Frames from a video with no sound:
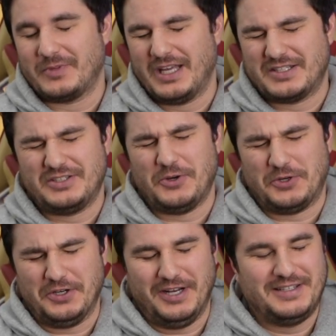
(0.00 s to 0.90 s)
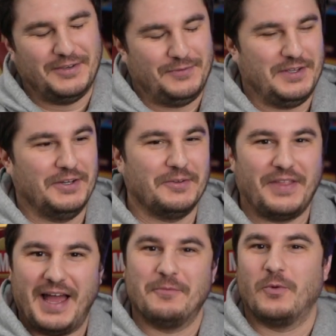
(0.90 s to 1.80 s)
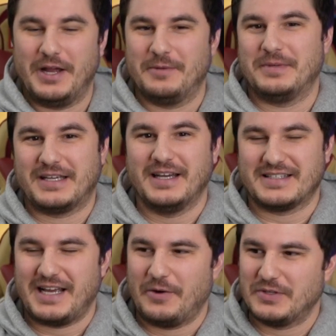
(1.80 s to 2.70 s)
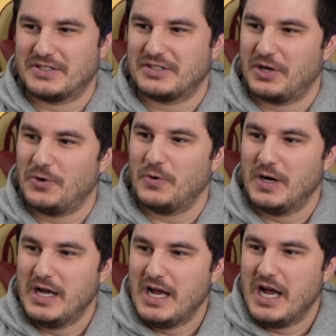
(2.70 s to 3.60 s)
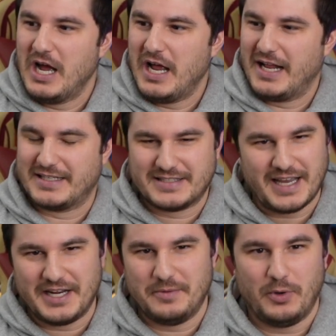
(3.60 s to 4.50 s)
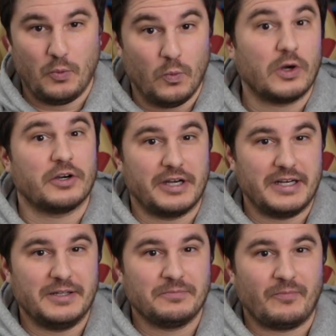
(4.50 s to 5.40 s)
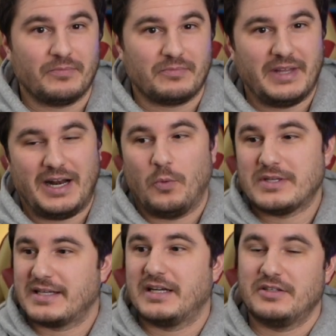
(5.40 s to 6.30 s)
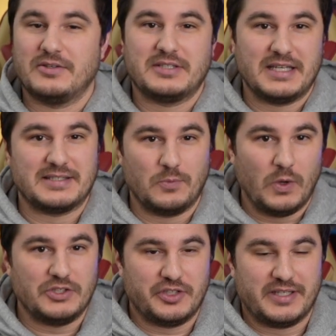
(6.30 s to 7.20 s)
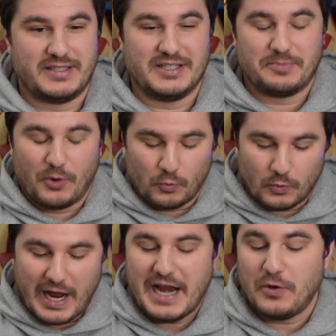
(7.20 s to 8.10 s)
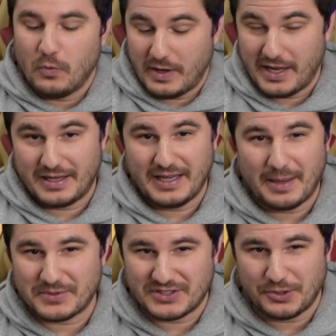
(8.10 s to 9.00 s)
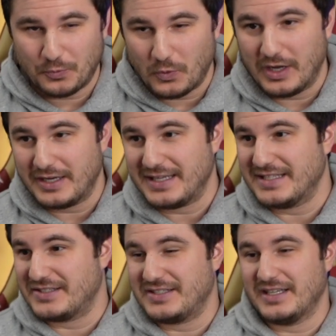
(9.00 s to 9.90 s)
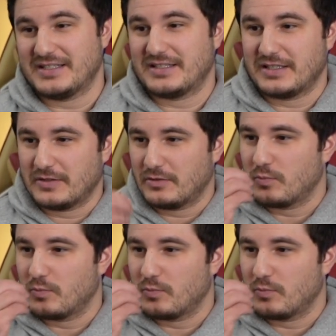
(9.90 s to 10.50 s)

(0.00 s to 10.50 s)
it's so good to feel that way because I was so excited but worried that it wasn't going to do season one justice. But right away, episode one is just,